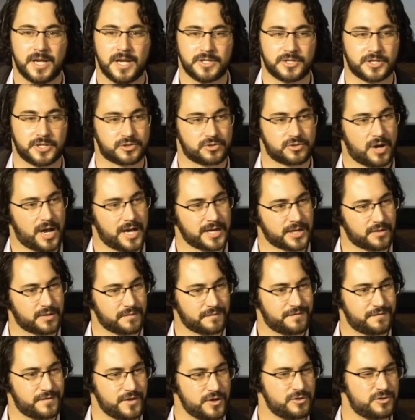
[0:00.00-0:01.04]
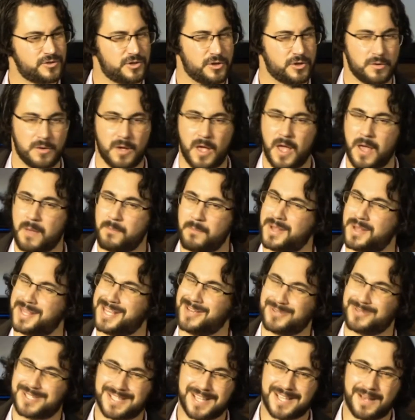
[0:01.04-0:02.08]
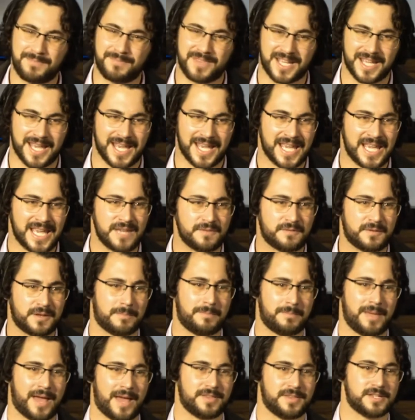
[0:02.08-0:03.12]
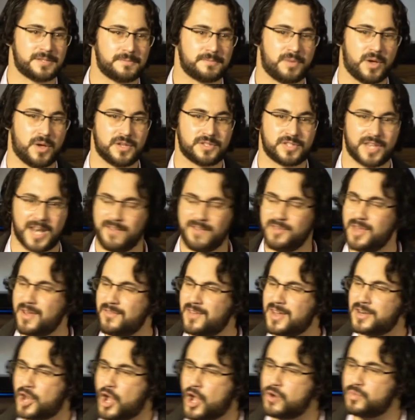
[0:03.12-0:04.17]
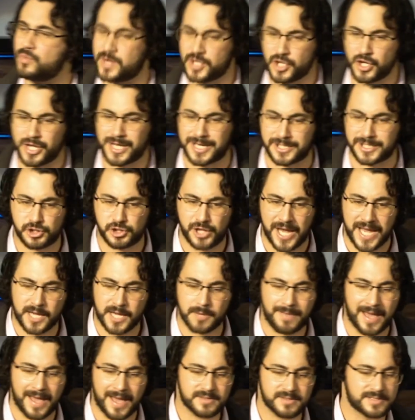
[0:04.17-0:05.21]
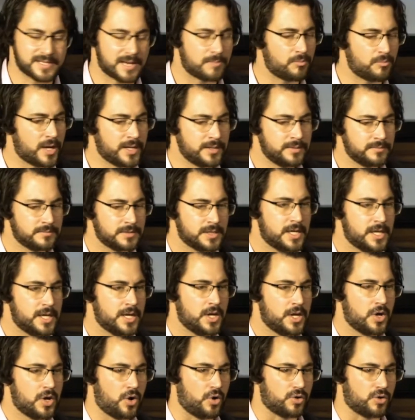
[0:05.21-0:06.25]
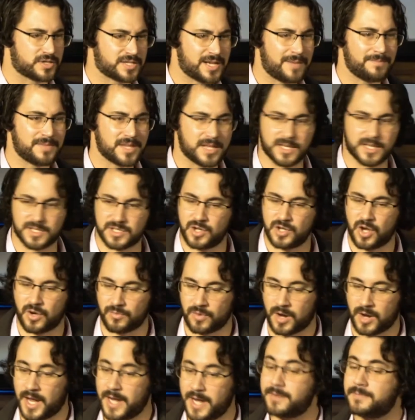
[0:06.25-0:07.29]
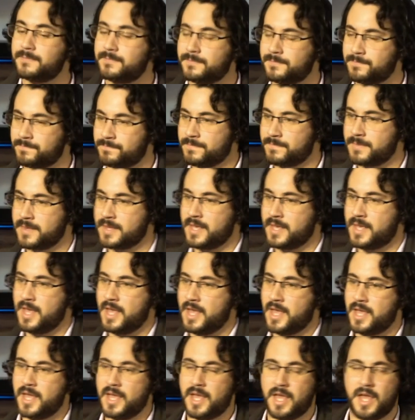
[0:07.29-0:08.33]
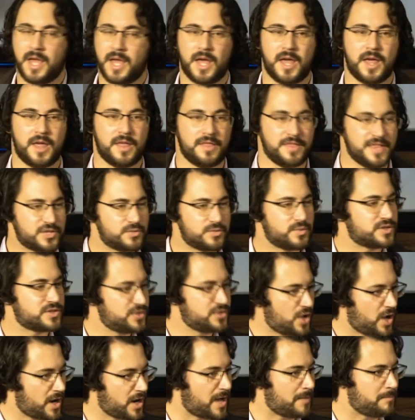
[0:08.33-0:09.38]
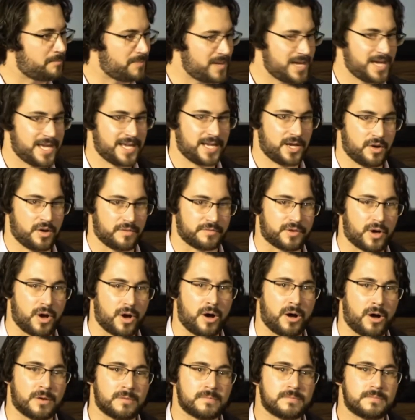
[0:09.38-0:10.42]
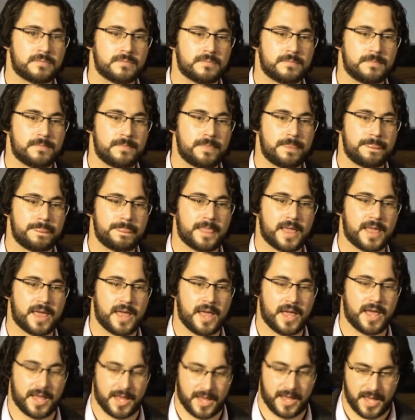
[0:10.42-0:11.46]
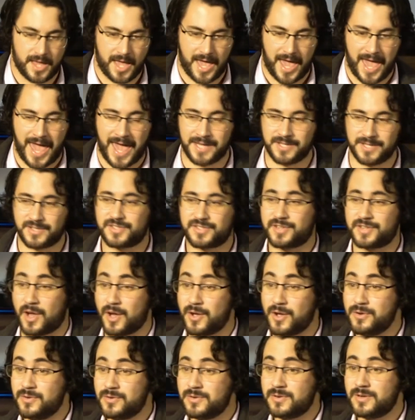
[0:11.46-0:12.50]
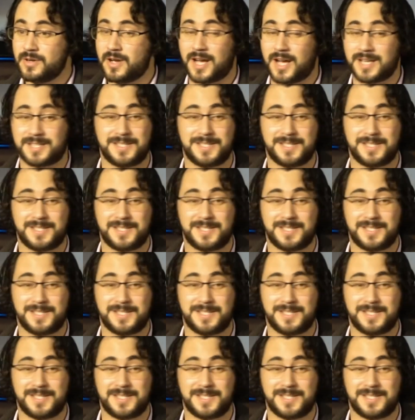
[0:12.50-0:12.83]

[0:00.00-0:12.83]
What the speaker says: to try and confuse you, but there was something evil about this person. Have you ever known when you get a check about someone or something that's not right? This was not a being of God. And so I